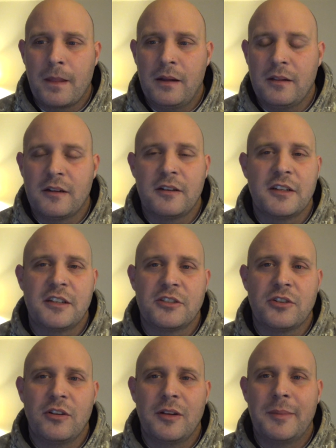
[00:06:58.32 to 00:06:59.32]
Learn to
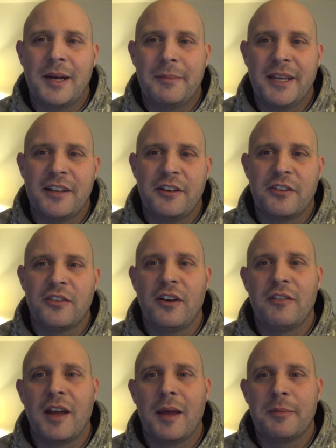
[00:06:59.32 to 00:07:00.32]
control it by making
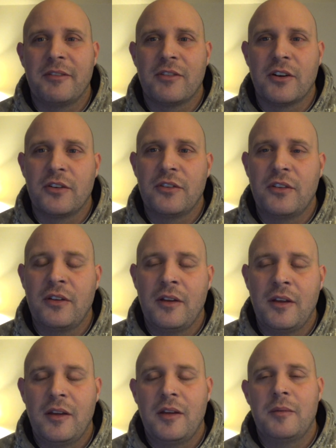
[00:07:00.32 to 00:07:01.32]
yourself happy first.
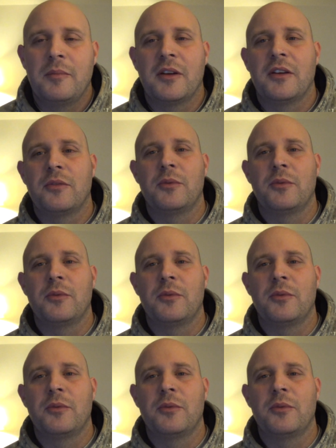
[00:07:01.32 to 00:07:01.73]
Because